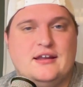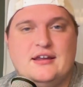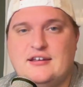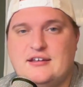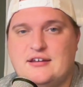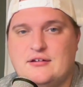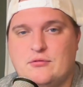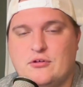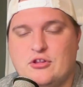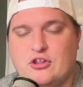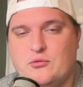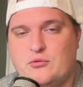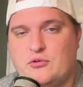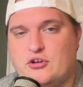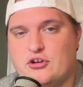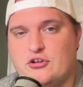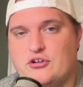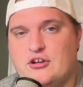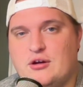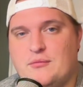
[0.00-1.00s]
It did really
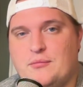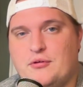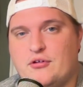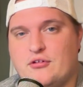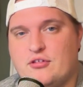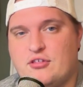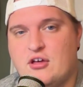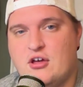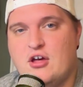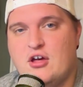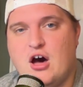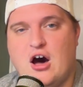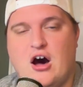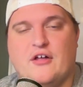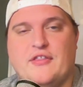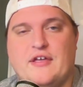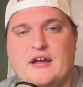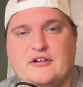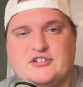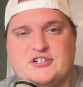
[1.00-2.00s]
good numbers
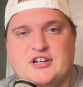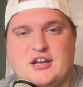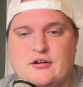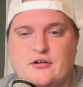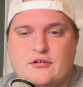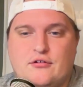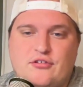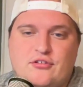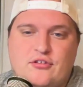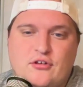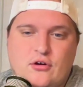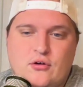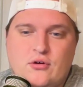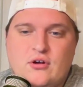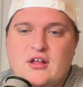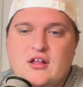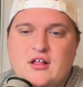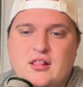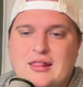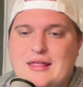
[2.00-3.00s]
on their channel. So
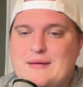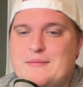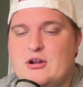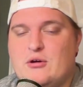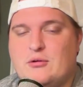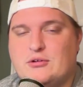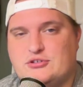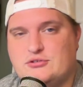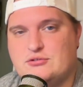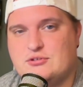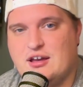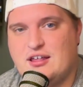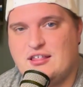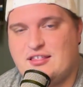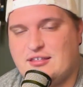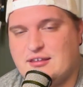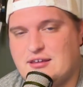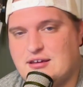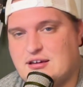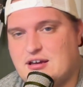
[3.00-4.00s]
let me know what you
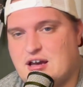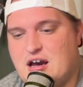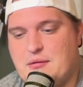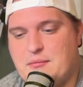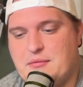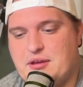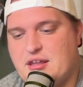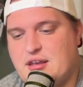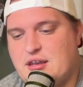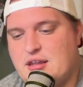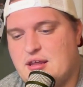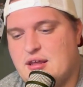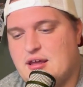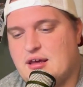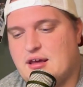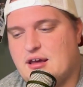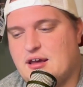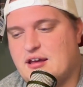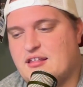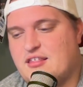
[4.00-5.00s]
guys think. Comment,
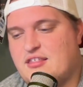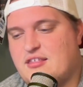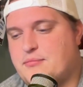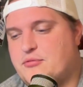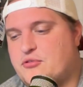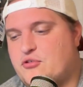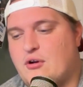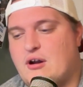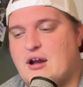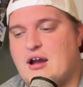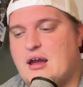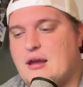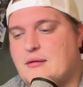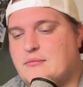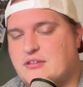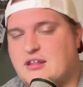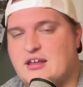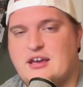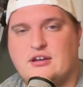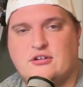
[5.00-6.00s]

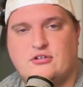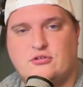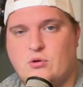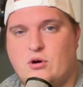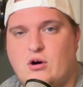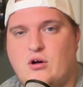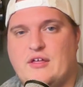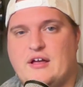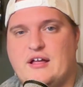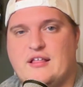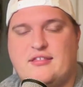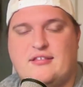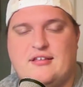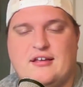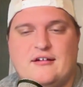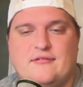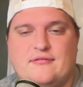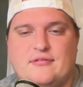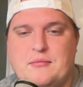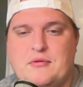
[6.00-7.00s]
subscribe, like, do all that
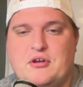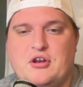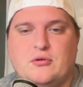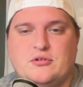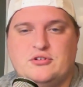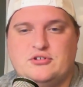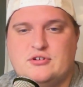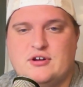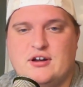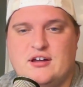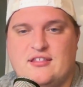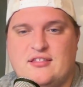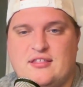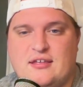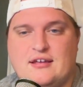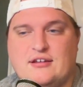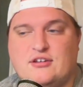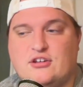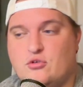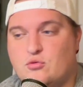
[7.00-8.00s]
stuff. Let me know what you guys
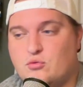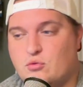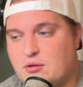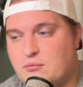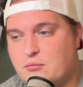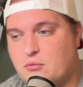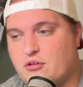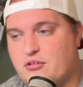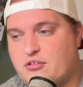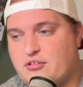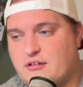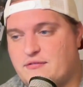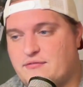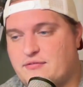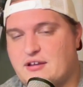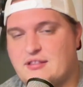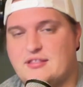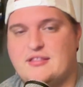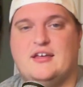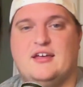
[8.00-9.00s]
think. Do you want more stuff
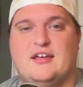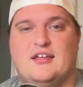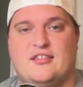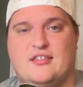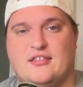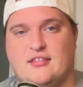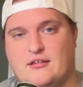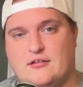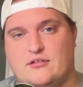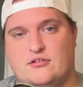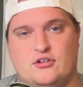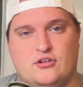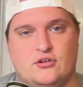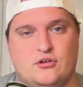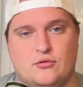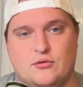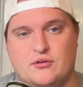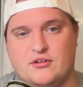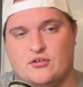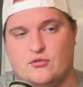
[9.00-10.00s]
like this? Is it
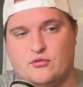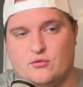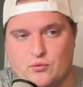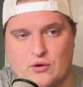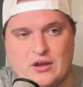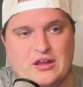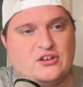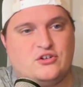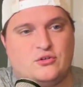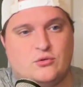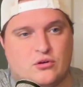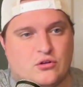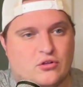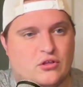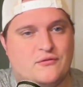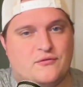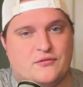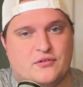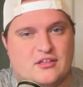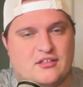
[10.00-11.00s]
is it way too
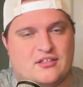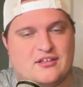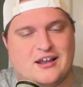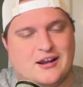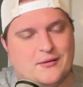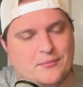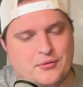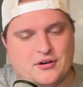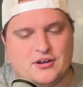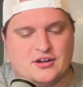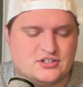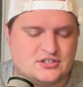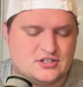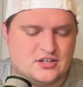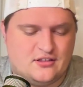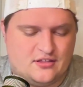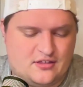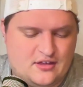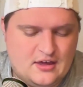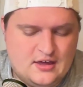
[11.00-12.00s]
early for these kind of
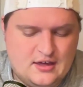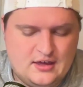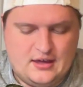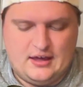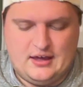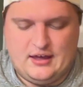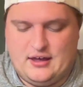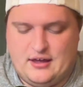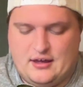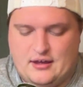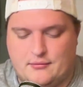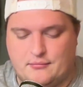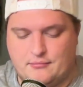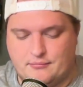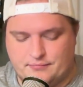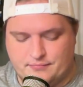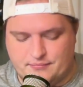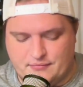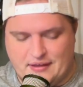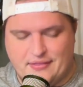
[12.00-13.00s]
predictions?
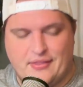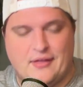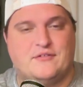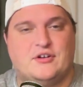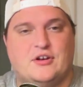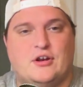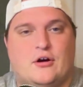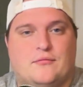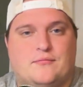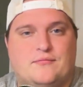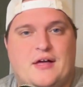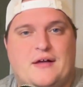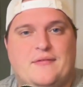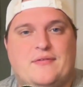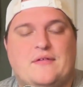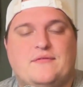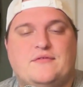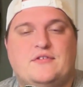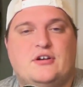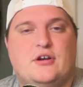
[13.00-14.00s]
I'd love to know. I'd
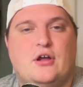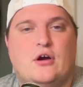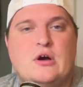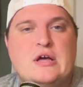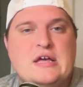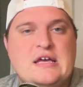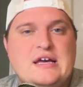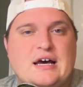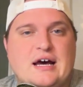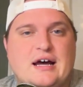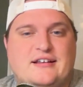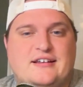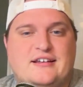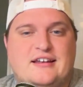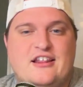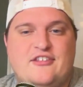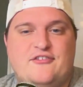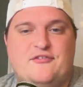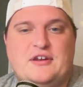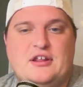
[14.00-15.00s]
love to know.
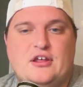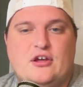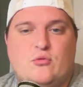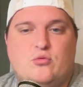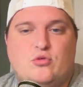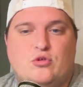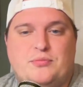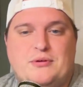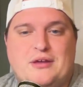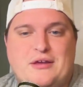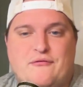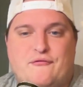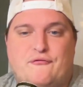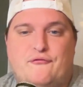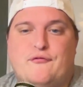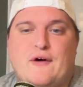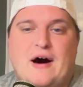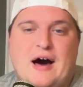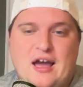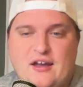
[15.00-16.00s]
Today's video will be
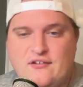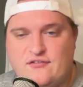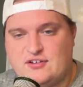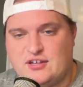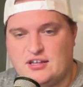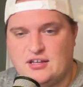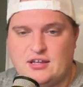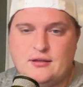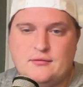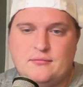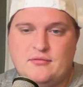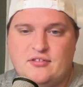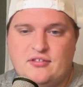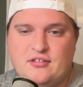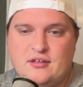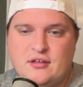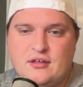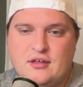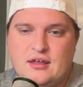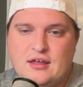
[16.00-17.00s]
5
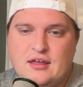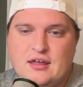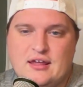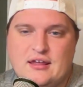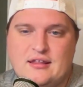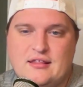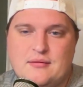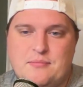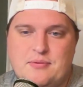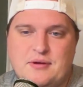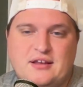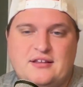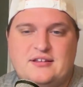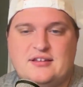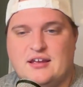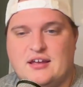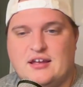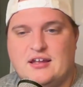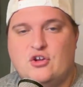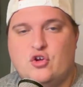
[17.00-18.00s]
teams in the Big
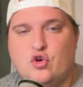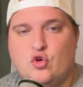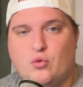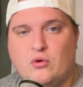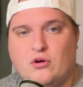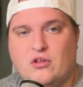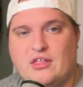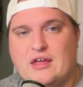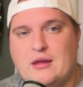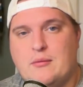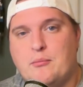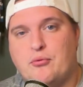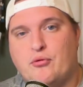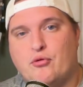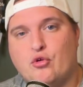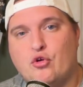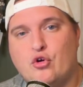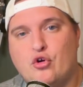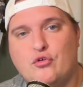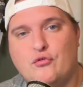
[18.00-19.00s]
Ten who will
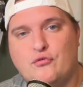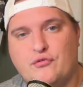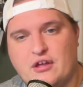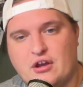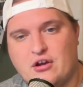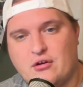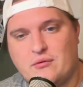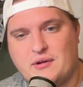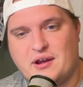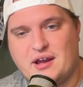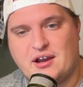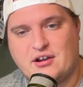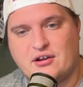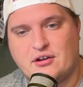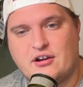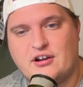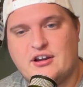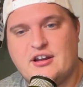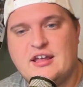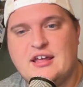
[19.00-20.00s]
improve their
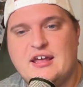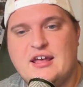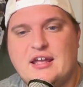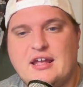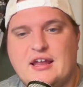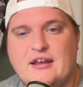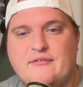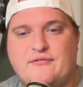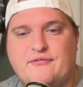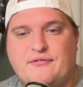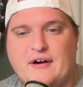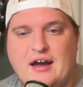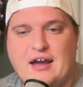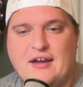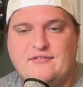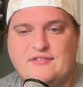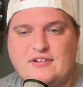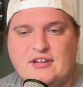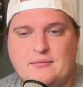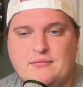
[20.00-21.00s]
record, and
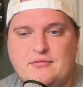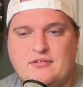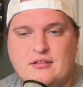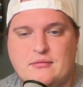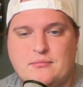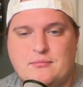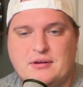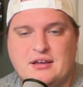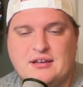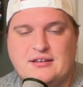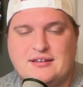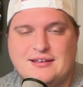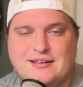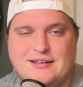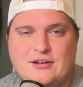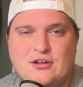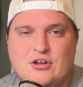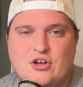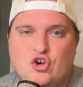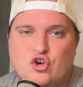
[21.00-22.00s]
5 teams in the Big
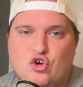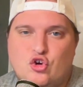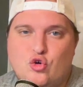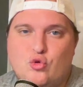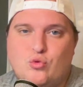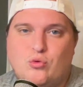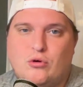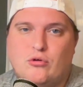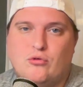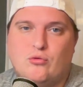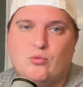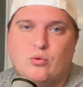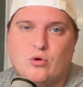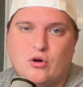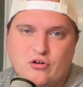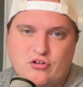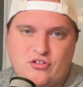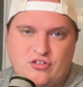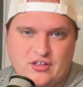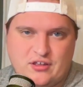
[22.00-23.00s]
Ten who will
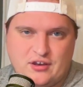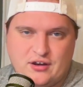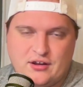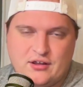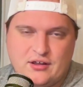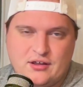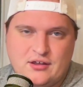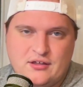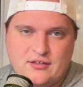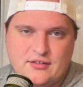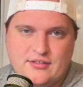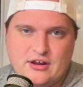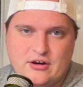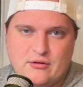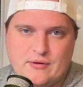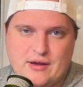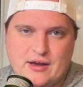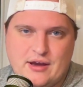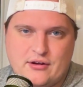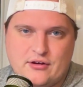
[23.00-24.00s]
worsen
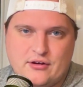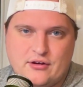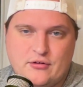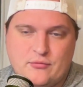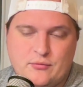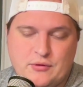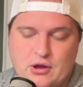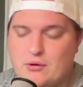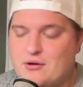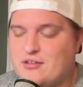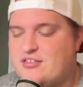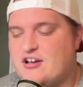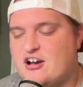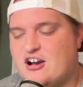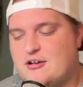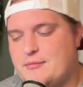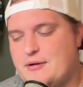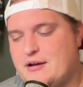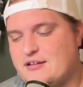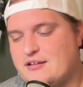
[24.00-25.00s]
their record. We always
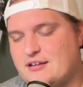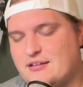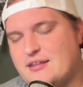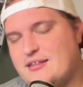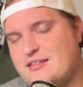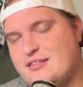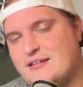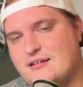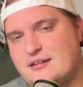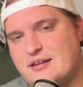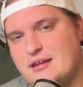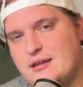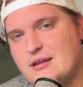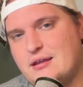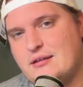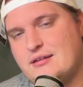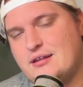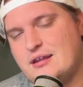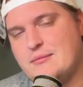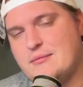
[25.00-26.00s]
talk about, did this
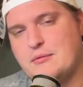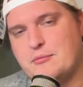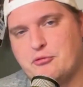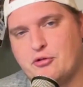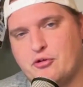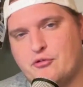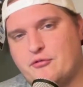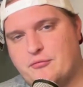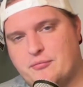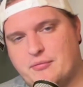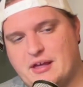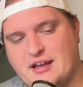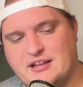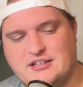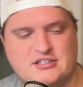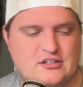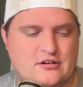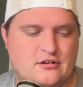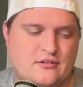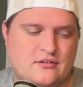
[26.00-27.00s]
team improve from
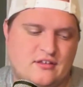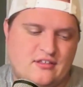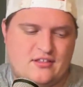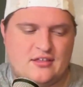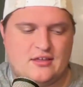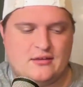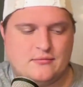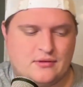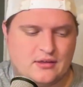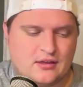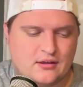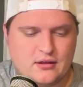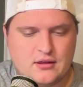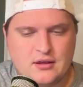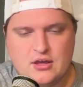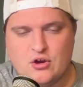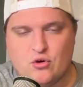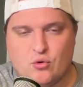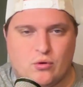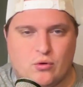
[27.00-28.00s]
last year? Did this team get
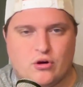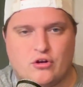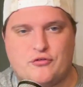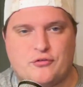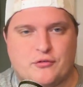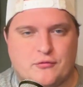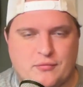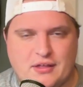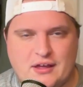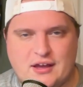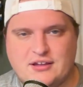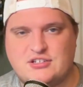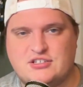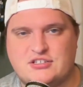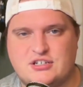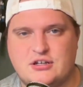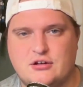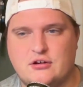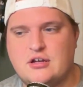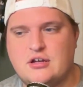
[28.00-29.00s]
worse from
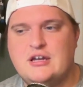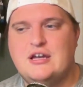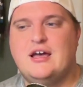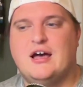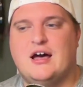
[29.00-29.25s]
last year?